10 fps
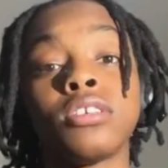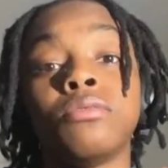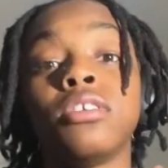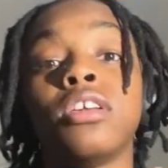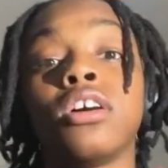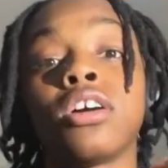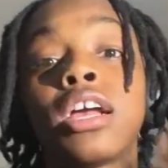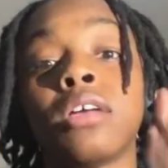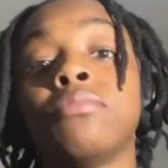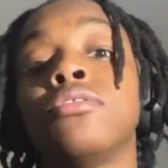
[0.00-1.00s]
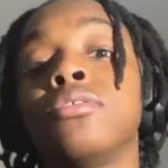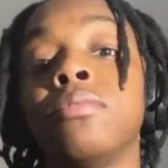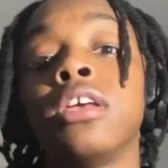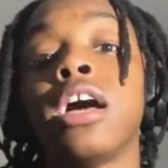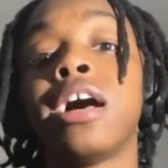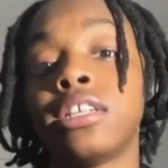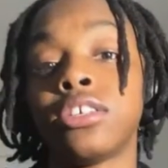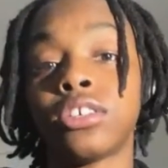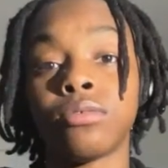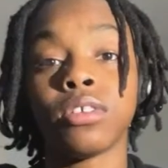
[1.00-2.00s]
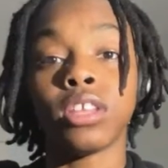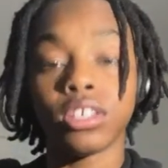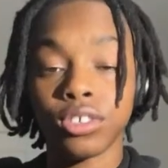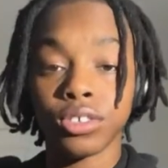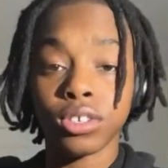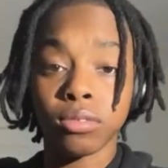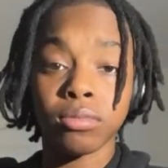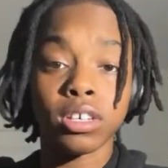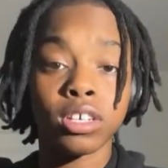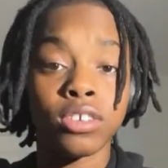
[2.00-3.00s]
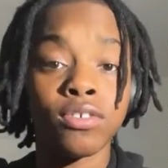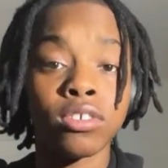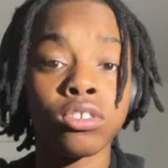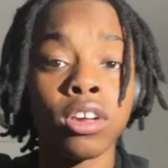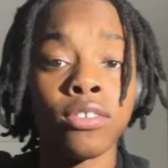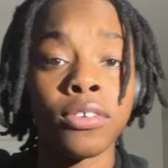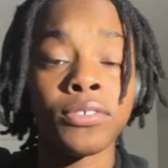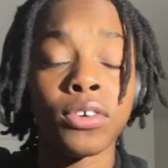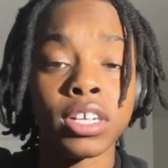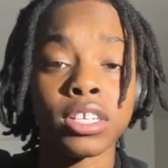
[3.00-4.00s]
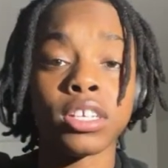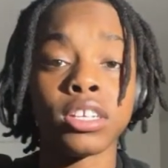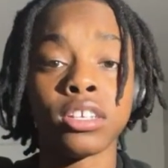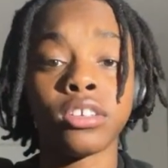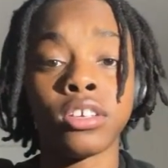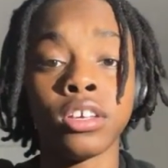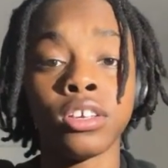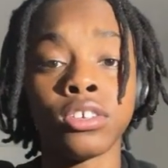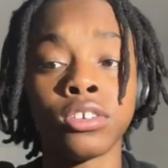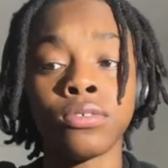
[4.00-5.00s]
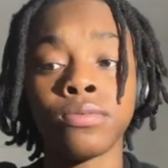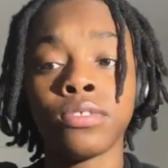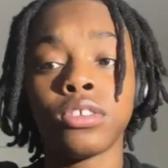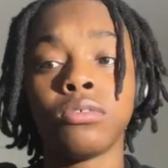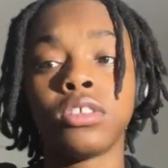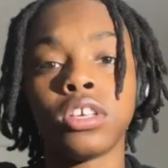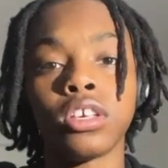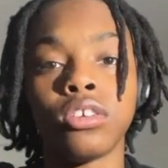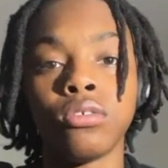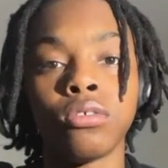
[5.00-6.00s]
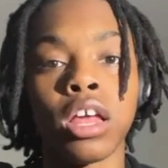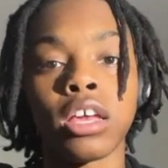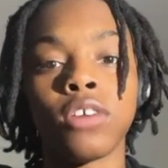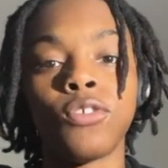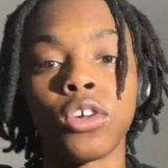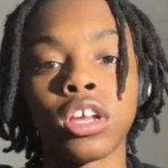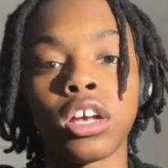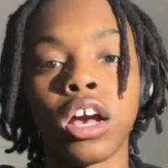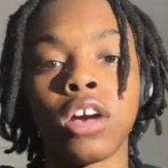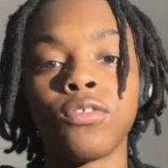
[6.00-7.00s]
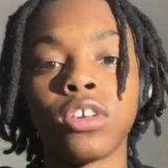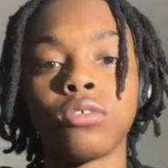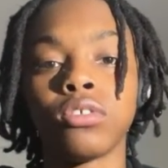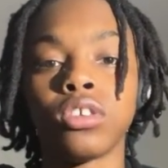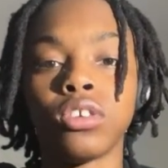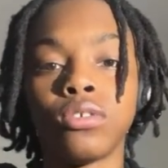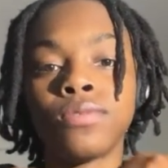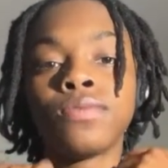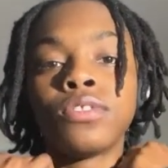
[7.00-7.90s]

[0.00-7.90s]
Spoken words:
we are able to be honest in a relationship because if you still have avoidant tendencies within you, like avoiding conflict with you,